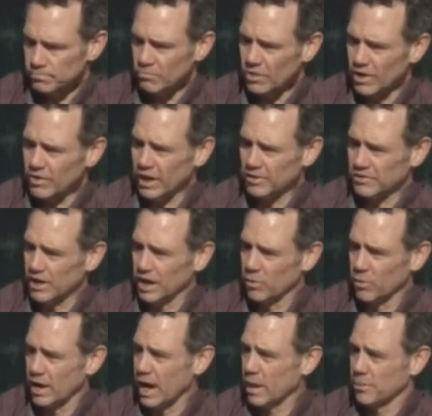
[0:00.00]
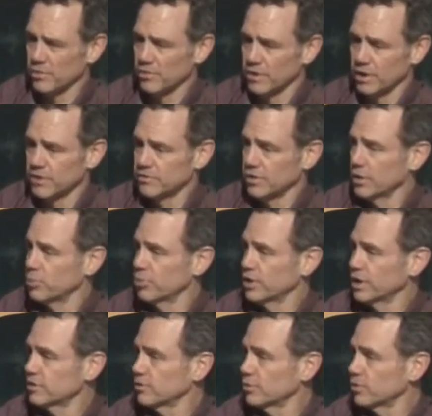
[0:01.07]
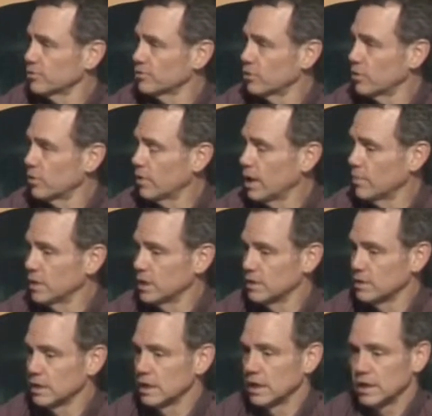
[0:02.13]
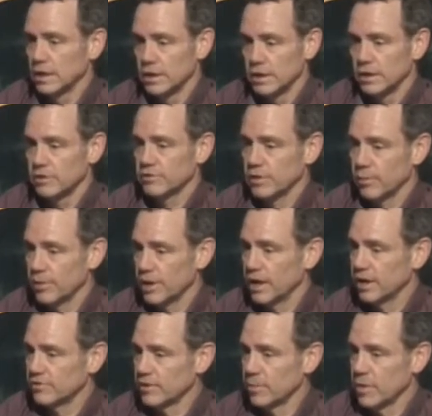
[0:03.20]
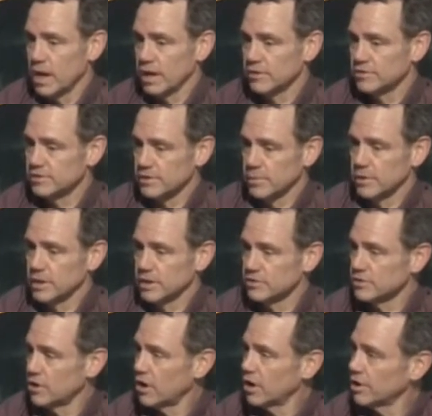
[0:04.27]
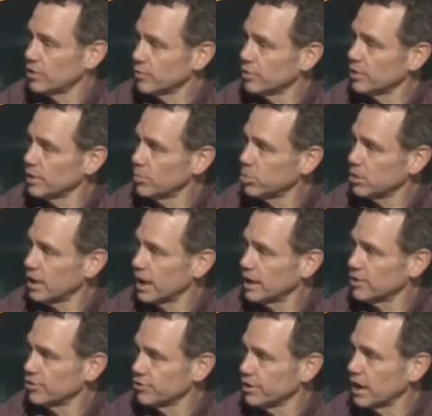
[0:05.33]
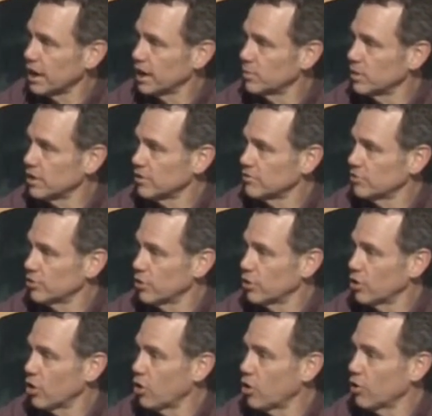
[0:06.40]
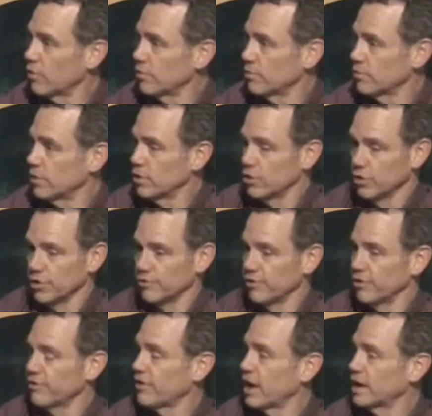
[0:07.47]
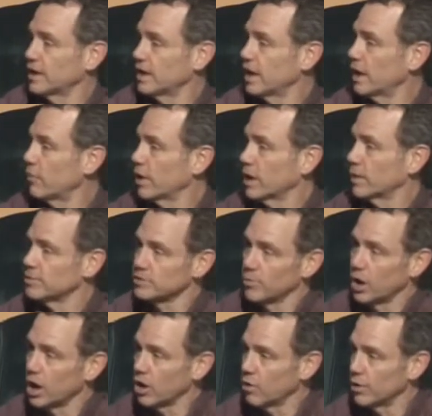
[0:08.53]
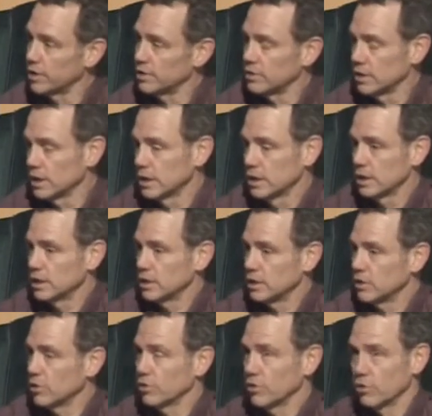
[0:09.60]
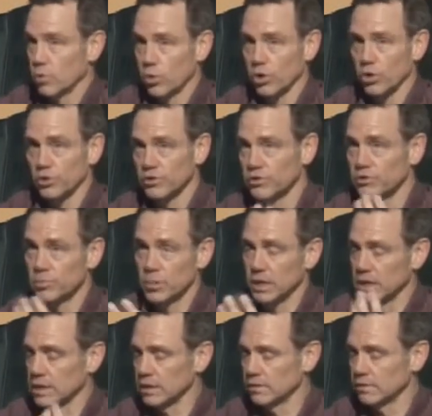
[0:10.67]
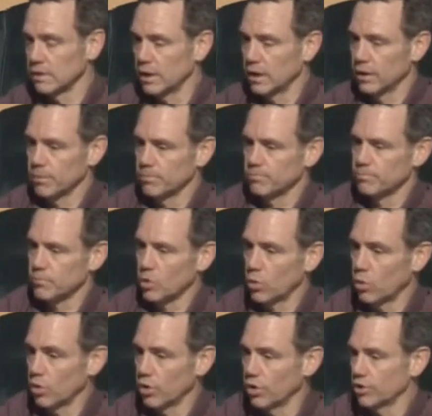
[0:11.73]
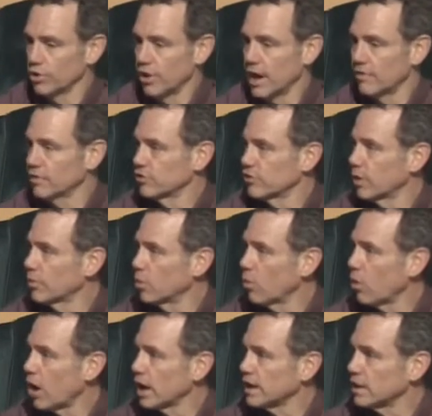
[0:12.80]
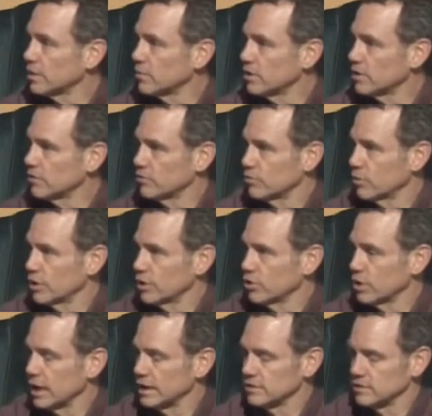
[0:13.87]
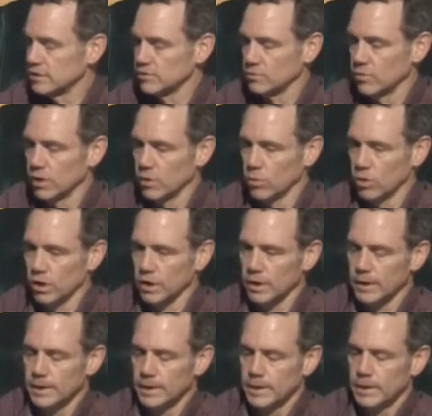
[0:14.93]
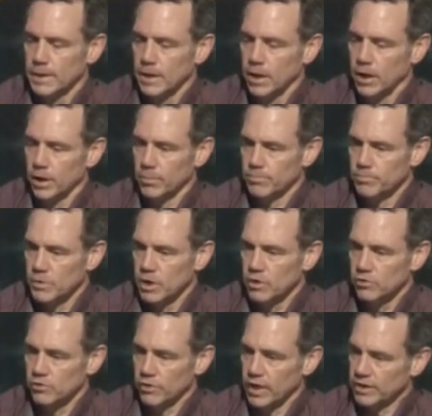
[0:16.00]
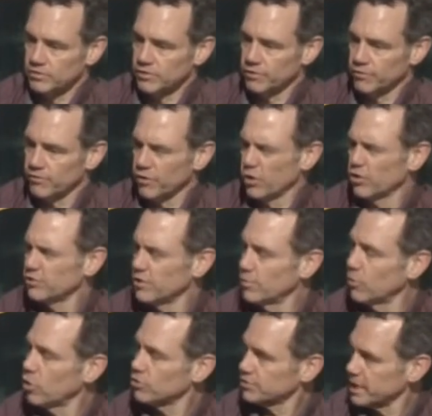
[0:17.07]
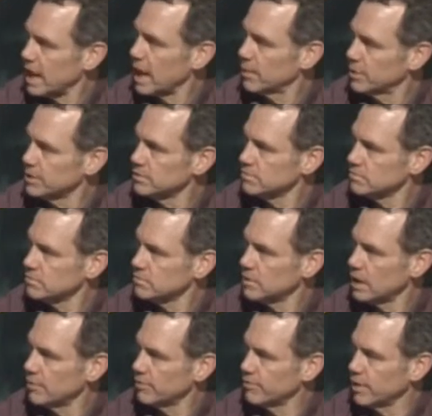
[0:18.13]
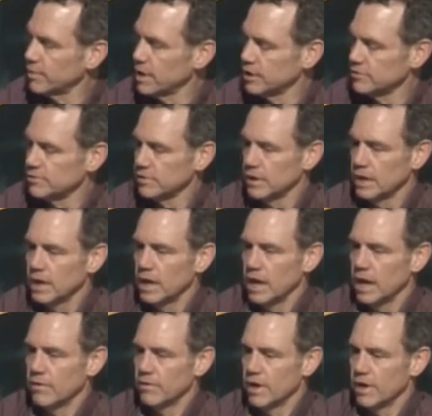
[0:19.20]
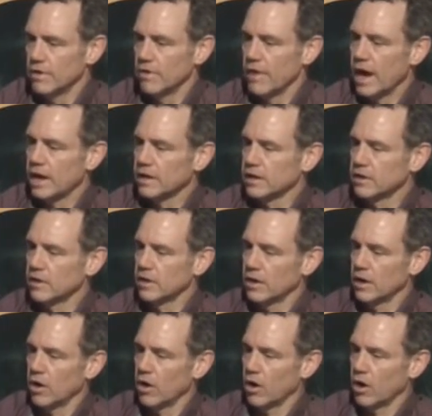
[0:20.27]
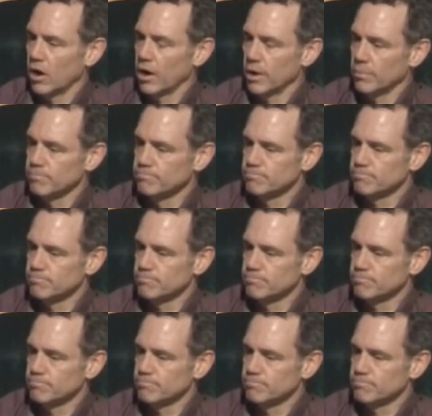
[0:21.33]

that's kind of what happens, and it's unpredictable. So, I mean, someone that has MS, I mean, it's hard to really plan your day because you don't know. You could feel fine today, wake up tomorrow, and you know your world is spinning, um, or you're having trouble walking because one of your legs doesn't want to work. Um, so that's the first and most common type of MS. And then that can um,